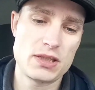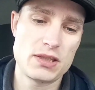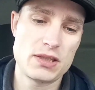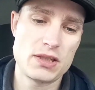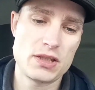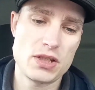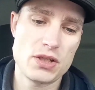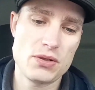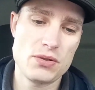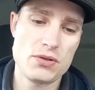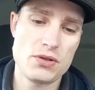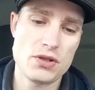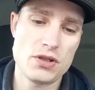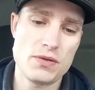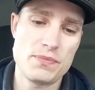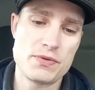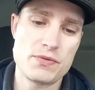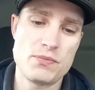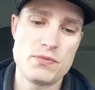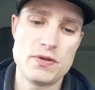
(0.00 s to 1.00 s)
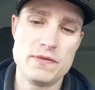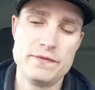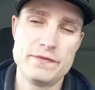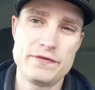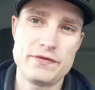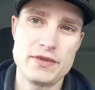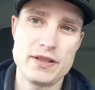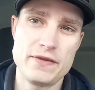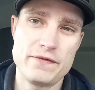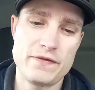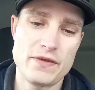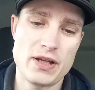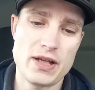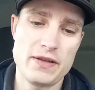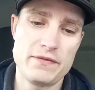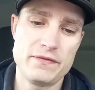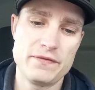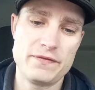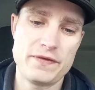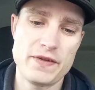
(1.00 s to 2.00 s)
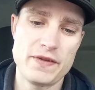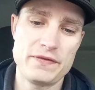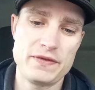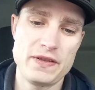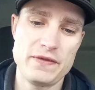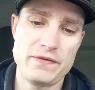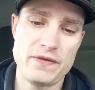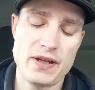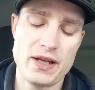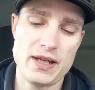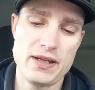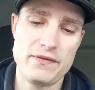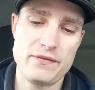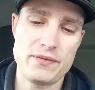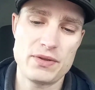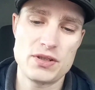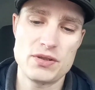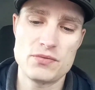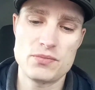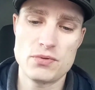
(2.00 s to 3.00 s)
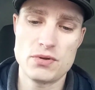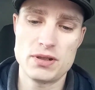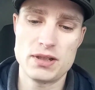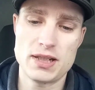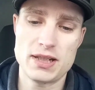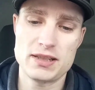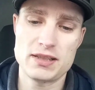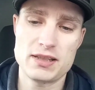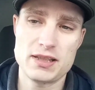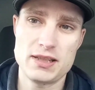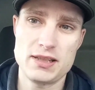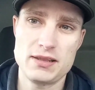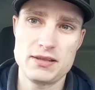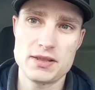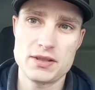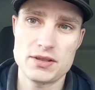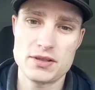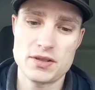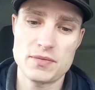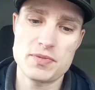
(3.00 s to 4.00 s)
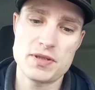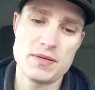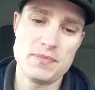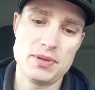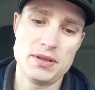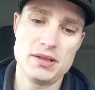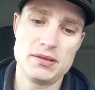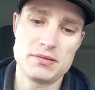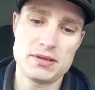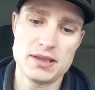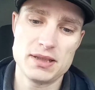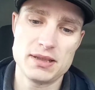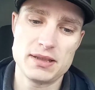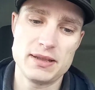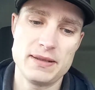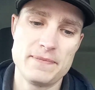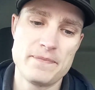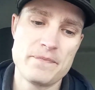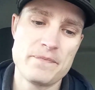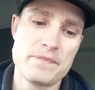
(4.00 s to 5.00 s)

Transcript: 2 jobs, 135 and 55, which is 190. That's obviously below target.